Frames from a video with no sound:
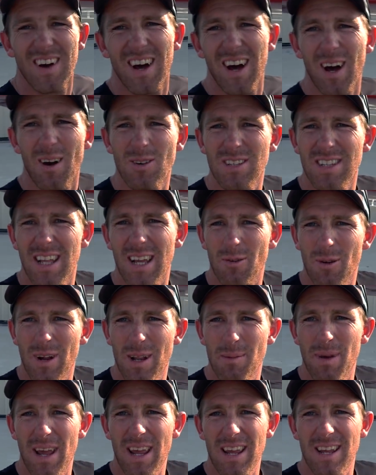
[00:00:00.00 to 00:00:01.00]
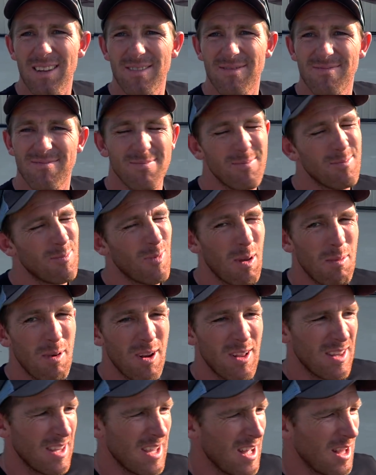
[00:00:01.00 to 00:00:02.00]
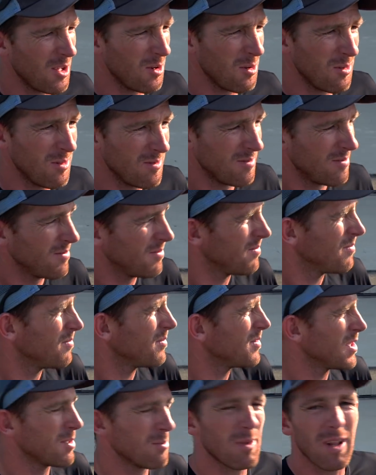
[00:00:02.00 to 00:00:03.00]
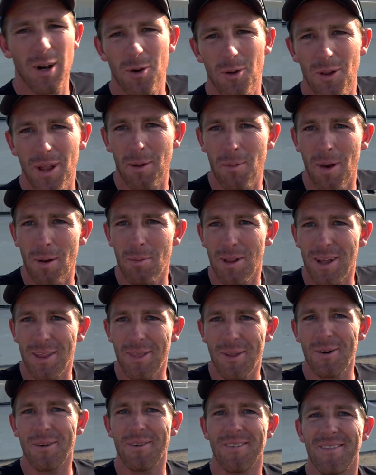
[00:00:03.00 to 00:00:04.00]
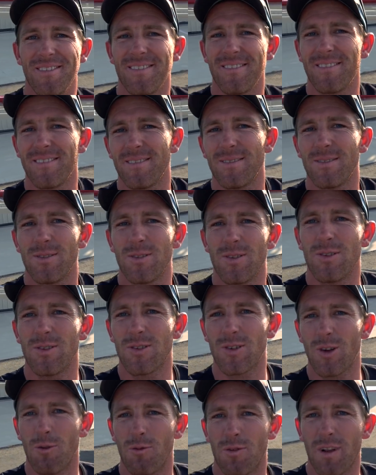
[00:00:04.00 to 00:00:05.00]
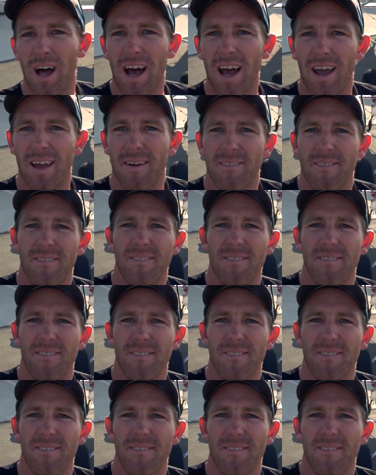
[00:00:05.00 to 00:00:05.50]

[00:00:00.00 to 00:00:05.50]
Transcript: I always like red paint, way better than yellow. Doesn't mean I don't like my plane though. Let's go fly.